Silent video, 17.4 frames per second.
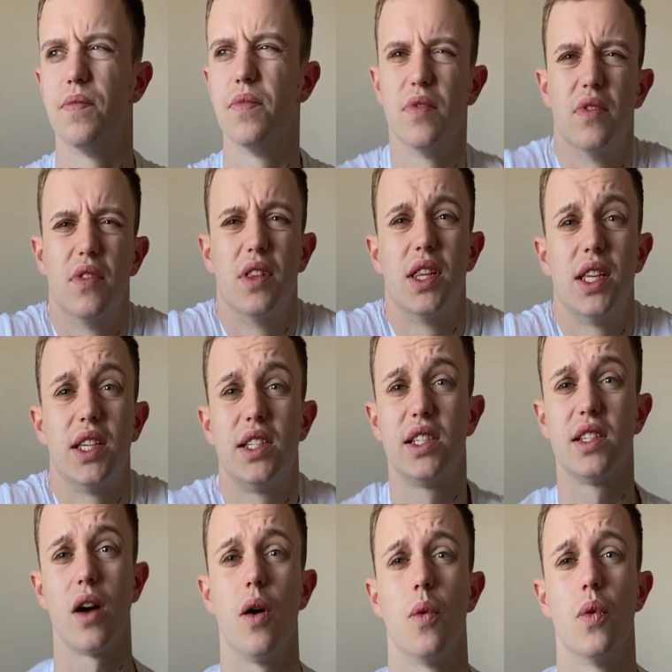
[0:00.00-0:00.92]
this is
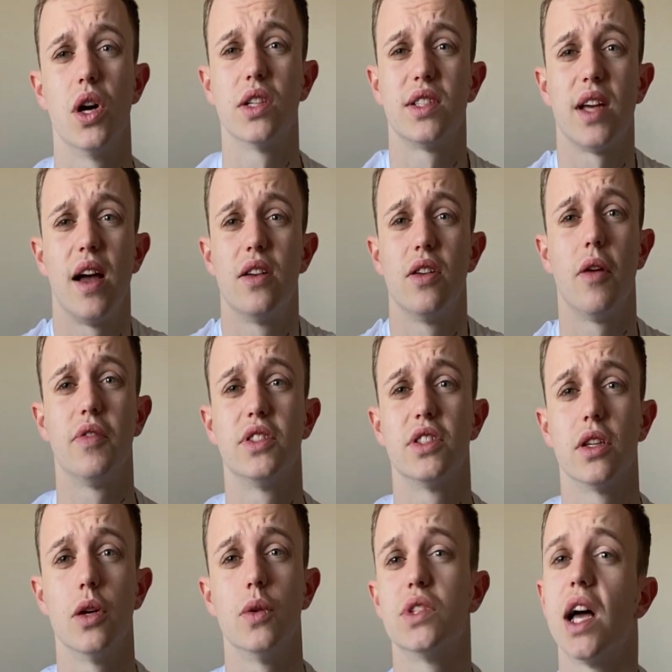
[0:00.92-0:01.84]
how it works. I had nothing to
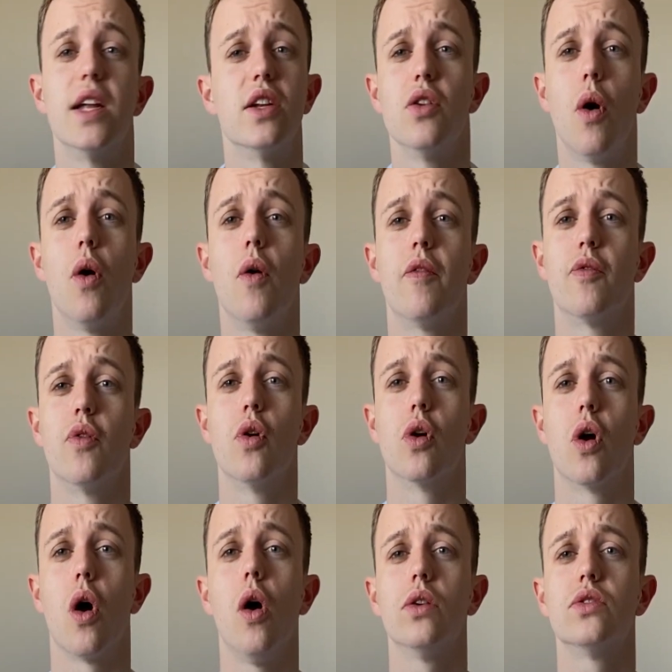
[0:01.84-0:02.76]
lose. I had no upfront
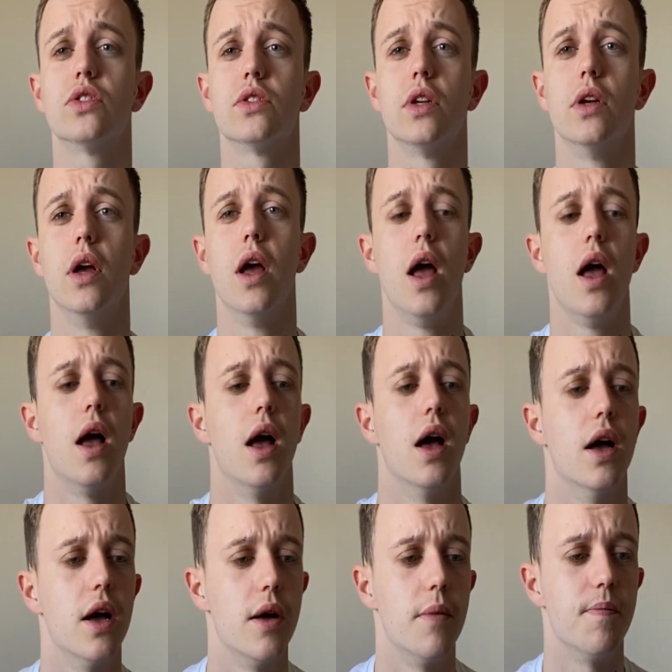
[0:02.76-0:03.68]
cost.
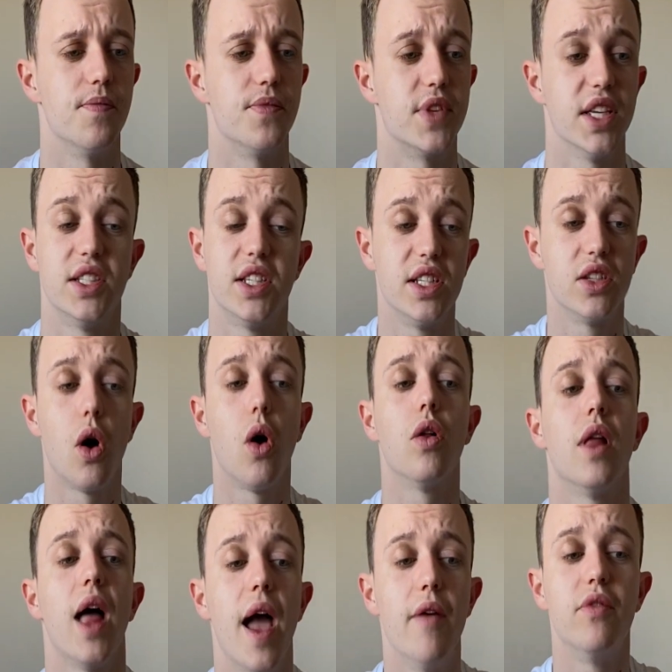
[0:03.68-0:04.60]

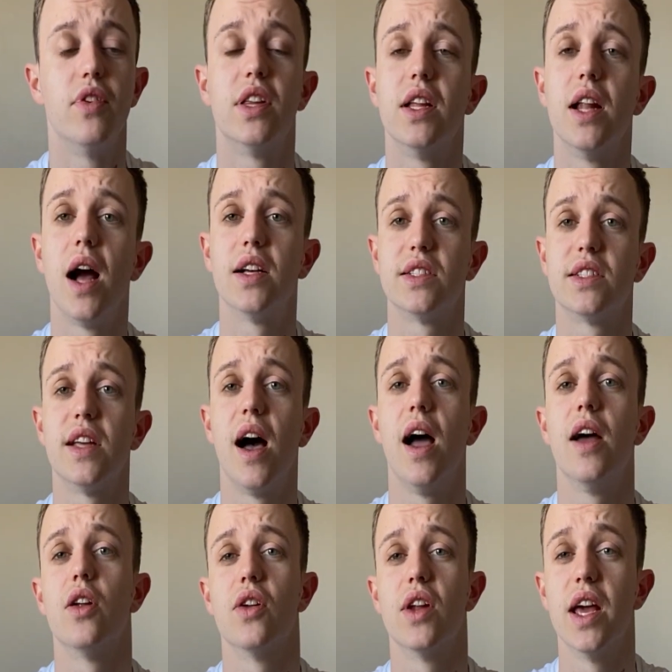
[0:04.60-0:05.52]
Everything I
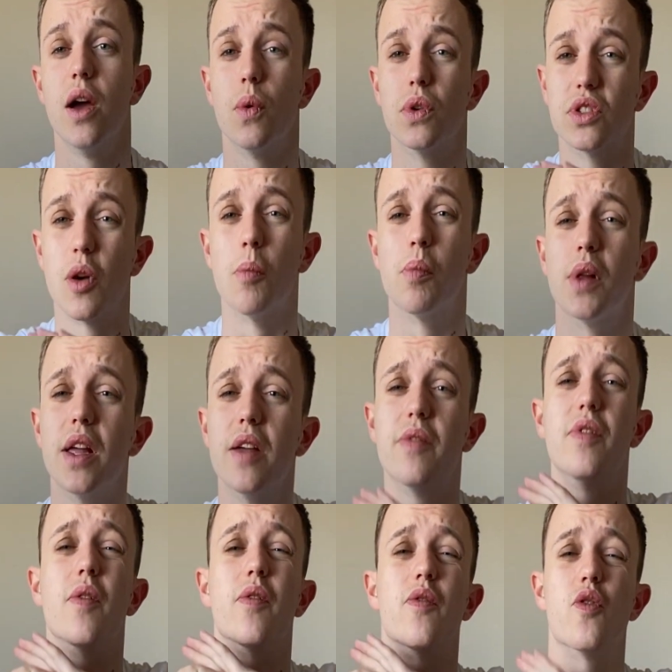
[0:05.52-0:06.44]
started on here was completely
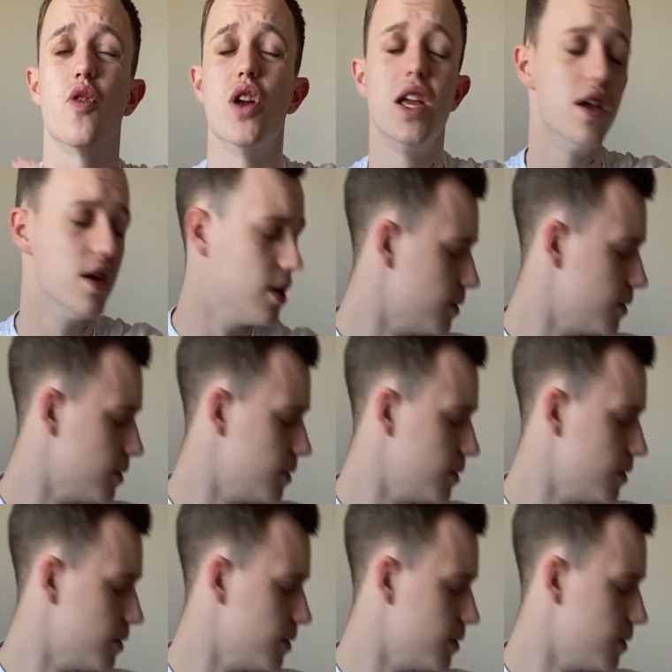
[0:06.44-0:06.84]
for free.